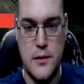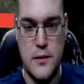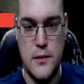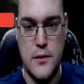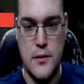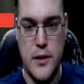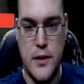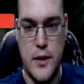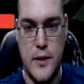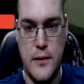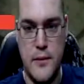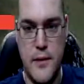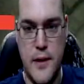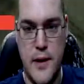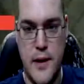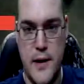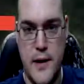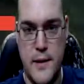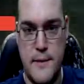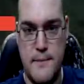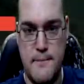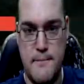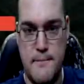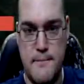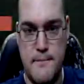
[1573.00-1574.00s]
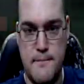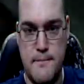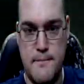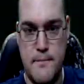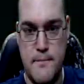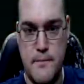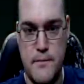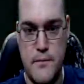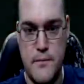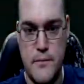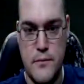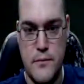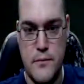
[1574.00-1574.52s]
Grab that.
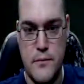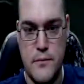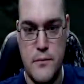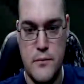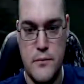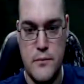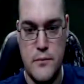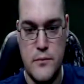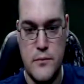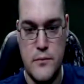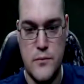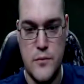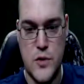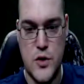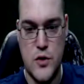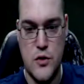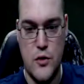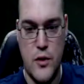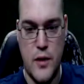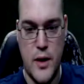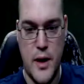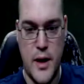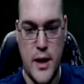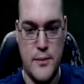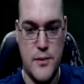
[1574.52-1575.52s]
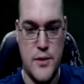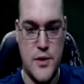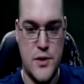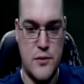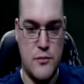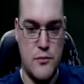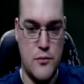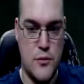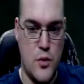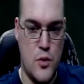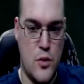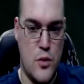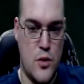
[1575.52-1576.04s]
Let's grab some
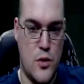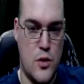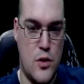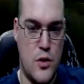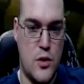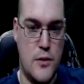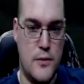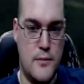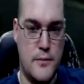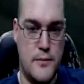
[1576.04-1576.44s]
more.